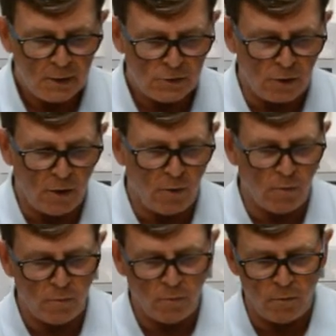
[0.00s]

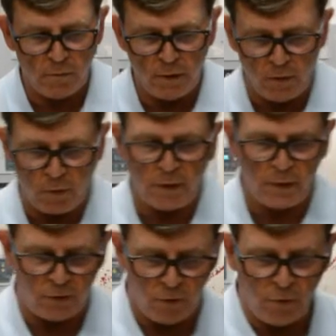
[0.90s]
So in order
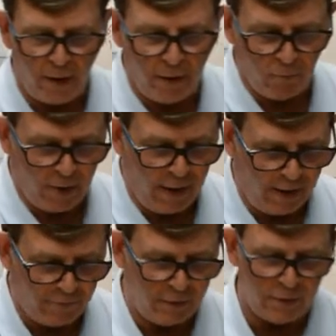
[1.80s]
to do that, we
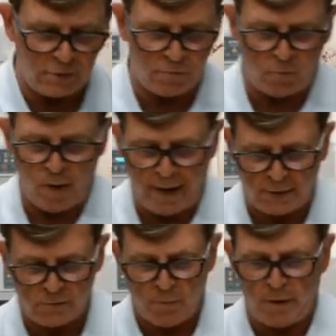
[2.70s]
have these
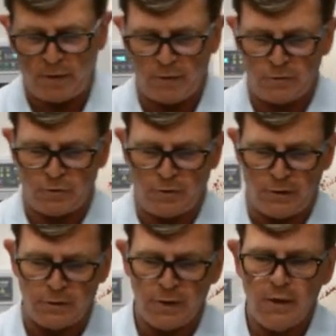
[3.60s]
wax markers, or
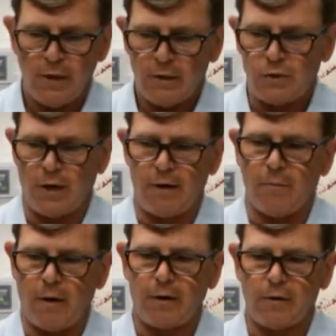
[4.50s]
these China
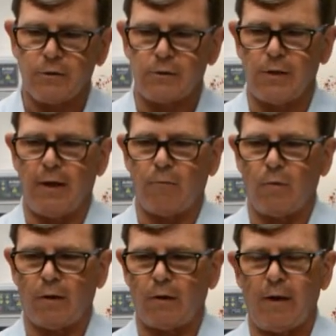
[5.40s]
markers, that
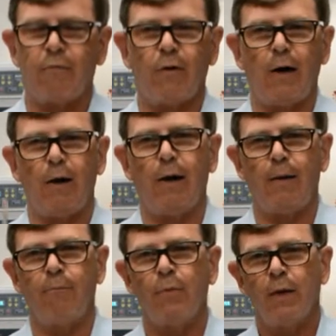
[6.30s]
will leave
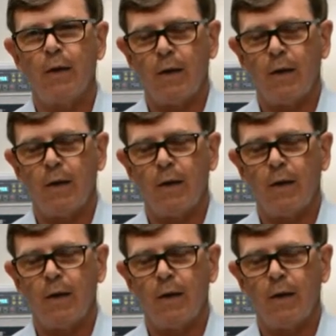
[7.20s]
a